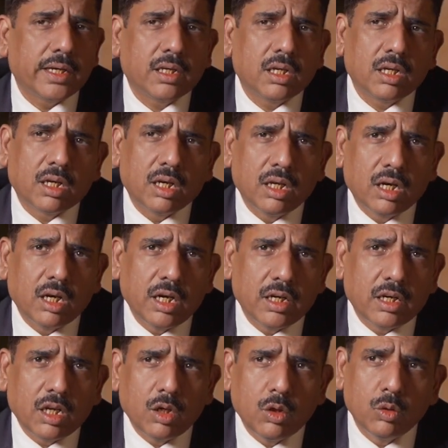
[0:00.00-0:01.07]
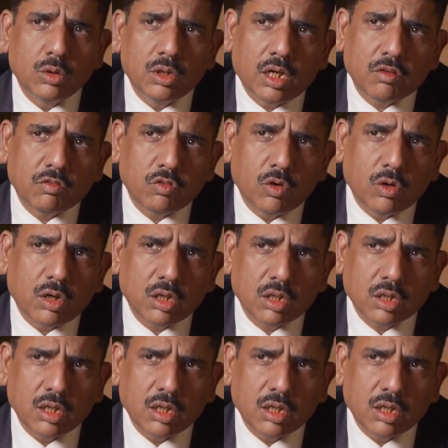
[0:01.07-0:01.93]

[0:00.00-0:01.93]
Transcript: can clearly tell you that for